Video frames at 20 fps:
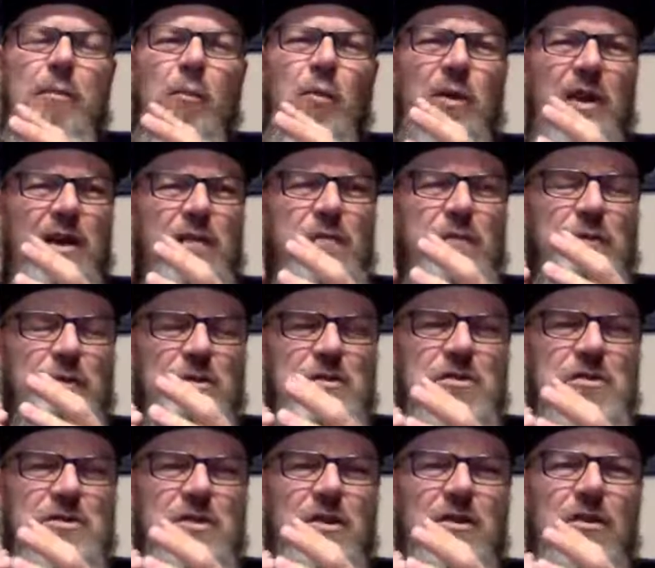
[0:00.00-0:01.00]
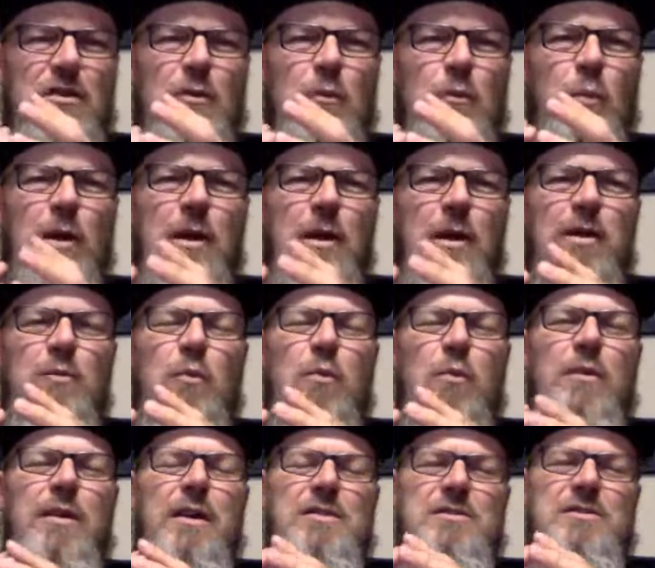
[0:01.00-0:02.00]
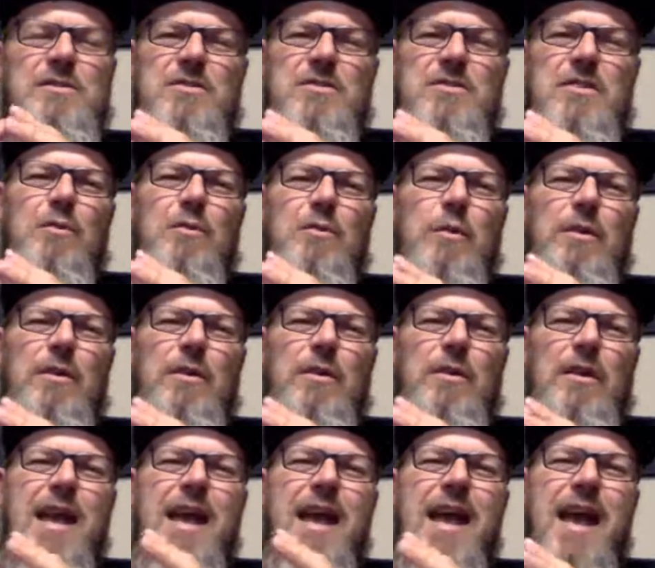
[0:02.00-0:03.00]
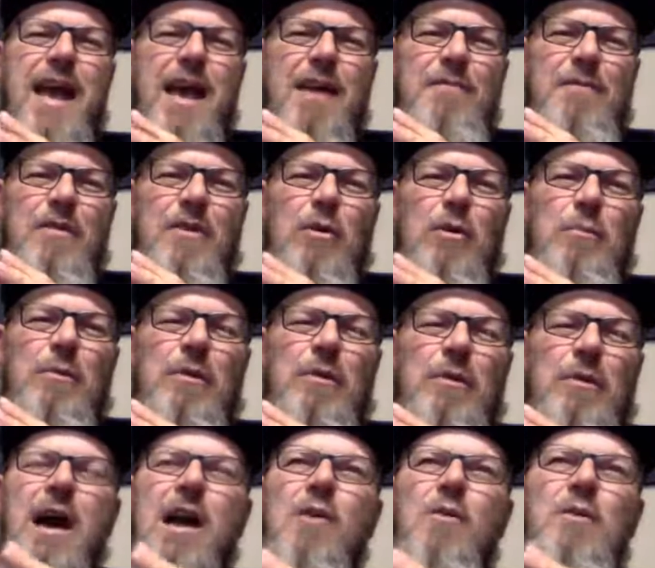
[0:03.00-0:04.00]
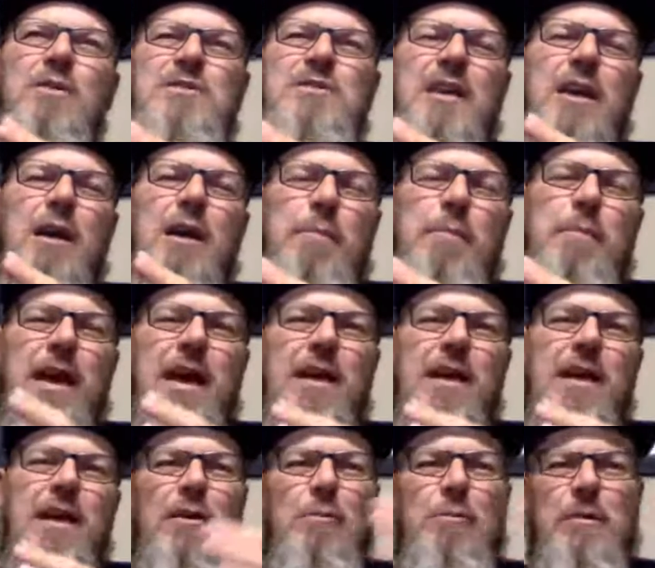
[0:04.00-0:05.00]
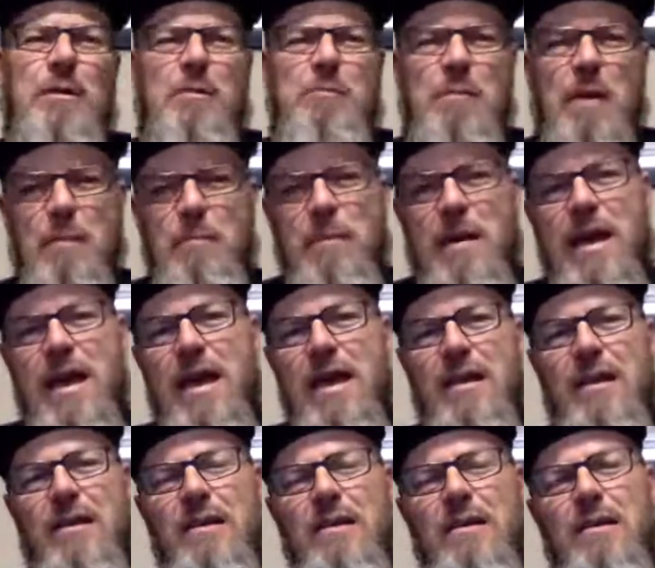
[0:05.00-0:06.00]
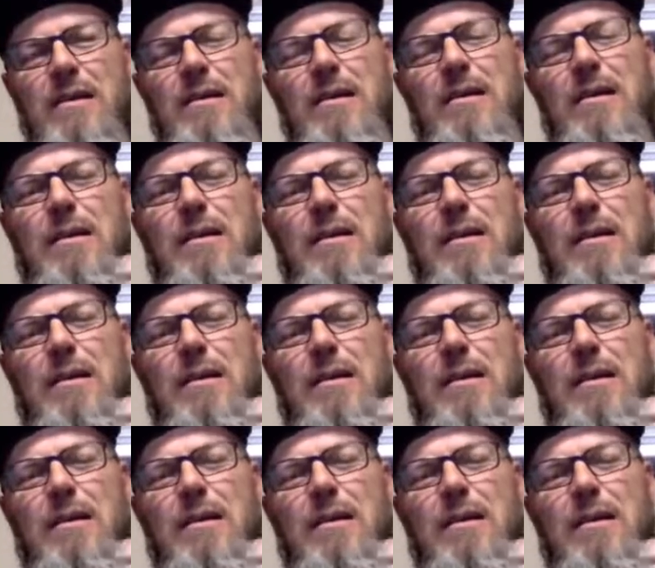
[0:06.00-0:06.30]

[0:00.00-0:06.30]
When I first started wearing one, I started wearing a half helmet, and I always kept a half helmet in my bag